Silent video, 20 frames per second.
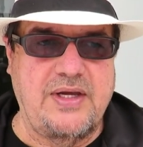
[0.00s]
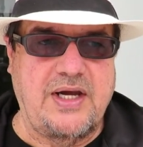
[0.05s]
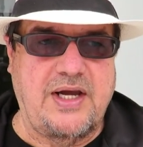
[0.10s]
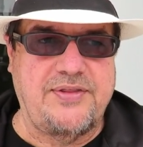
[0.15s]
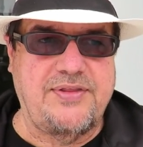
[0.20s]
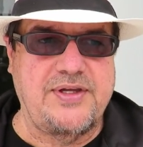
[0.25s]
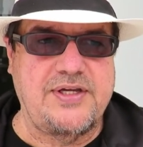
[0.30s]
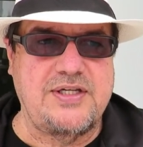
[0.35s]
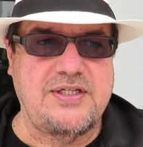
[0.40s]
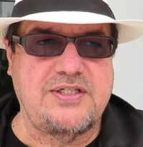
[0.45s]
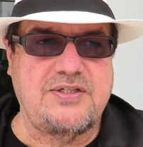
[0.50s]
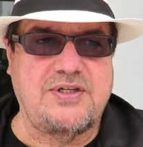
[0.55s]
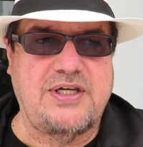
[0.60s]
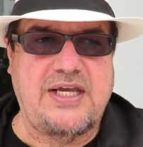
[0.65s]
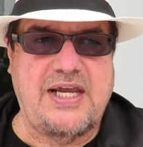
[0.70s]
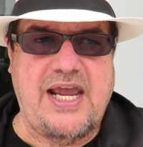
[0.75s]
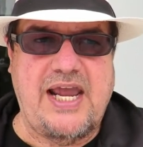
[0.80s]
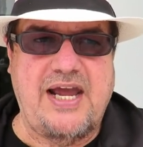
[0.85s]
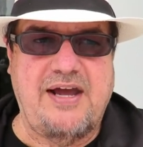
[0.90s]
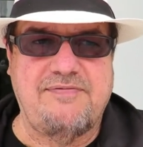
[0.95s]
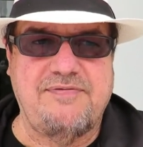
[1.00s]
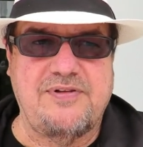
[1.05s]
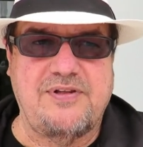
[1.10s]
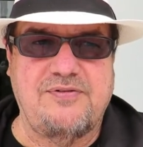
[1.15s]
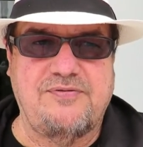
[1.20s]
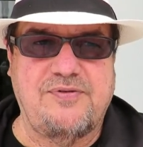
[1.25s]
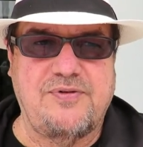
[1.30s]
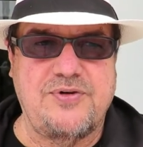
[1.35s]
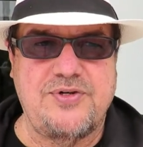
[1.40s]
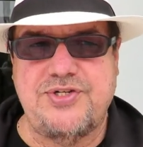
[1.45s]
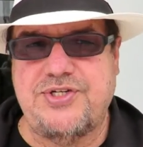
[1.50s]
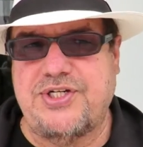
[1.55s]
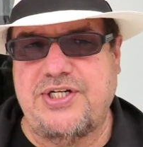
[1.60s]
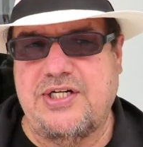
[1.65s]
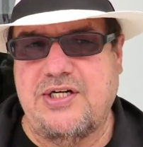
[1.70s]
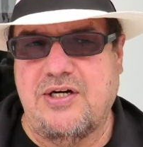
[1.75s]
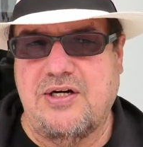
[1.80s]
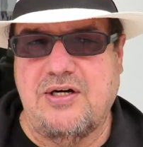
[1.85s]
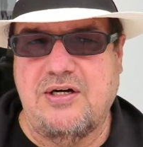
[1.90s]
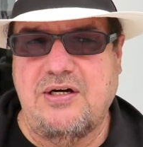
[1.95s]
I think it's half in the first
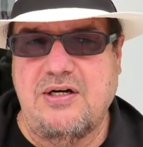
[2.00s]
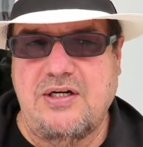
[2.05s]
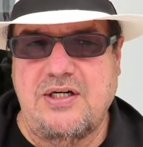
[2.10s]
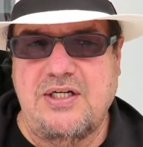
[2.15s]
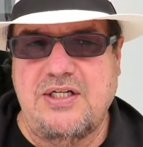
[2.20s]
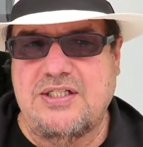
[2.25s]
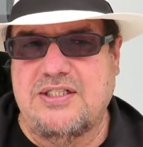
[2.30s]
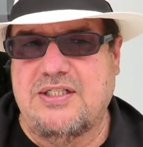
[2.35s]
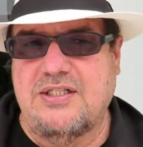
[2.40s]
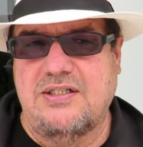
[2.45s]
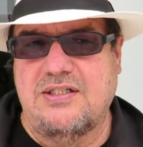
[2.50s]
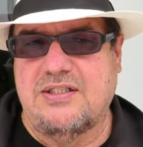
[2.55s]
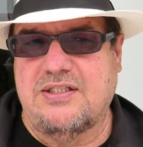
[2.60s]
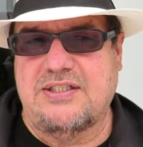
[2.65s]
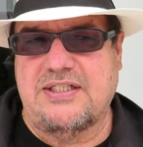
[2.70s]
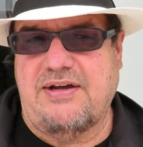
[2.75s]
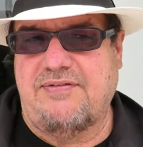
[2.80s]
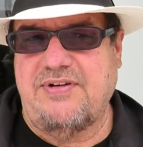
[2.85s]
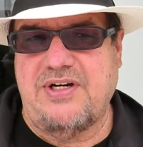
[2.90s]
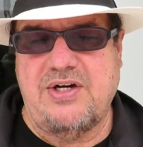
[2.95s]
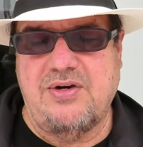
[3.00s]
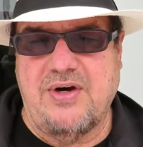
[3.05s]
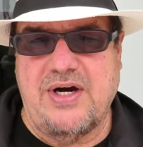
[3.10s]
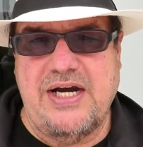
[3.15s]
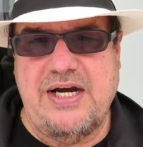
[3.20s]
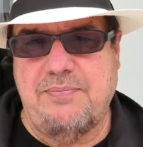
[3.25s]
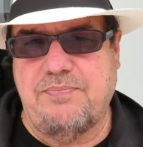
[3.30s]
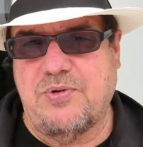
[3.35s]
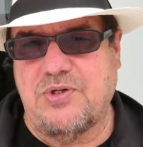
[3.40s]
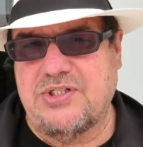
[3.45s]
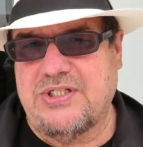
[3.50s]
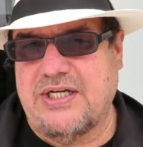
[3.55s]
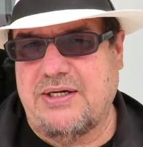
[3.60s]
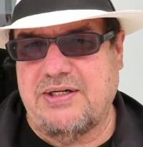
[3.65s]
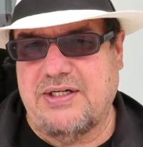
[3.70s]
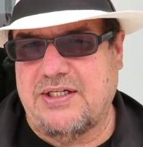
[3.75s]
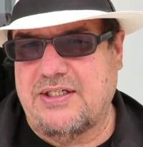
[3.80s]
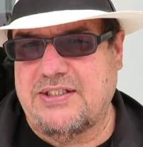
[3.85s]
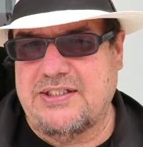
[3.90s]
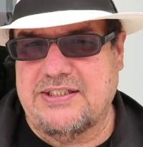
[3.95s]
year, seventy or eighty
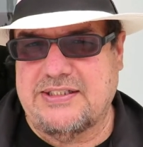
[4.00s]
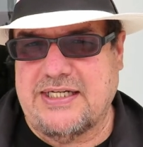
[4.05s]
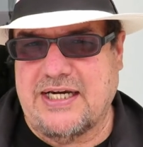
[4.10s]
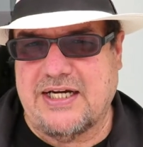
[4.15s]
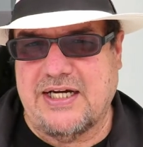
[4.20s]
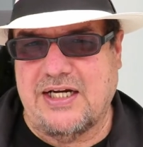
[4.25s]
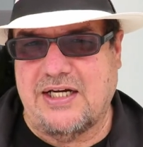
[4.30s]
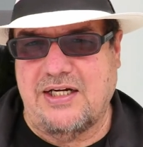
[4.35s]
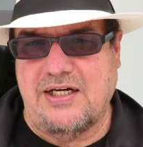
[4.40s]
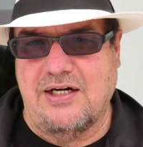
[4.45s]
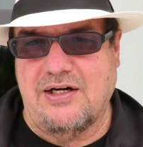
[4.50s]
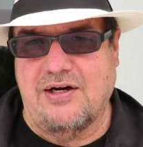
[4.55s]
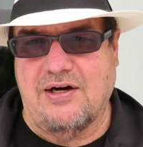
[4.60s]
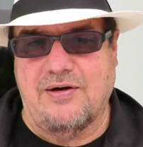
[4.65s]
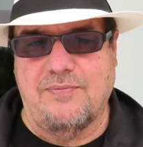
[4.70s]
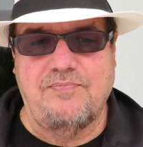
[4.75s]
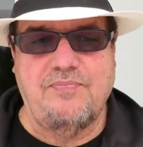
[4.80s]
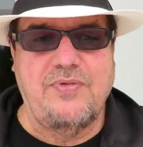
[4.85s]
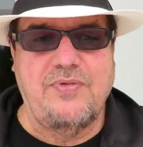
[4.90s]
percent in the second year.